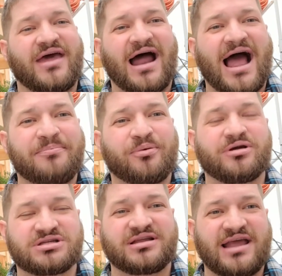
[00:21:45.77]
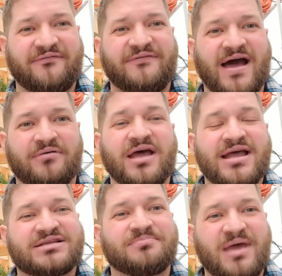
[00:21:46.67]
that I personally have found
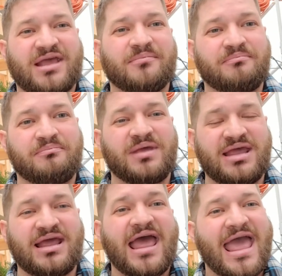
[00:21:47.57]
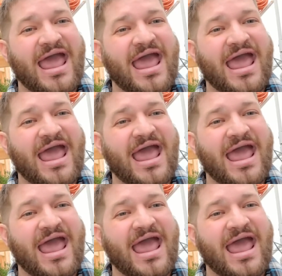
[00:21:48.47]
to make me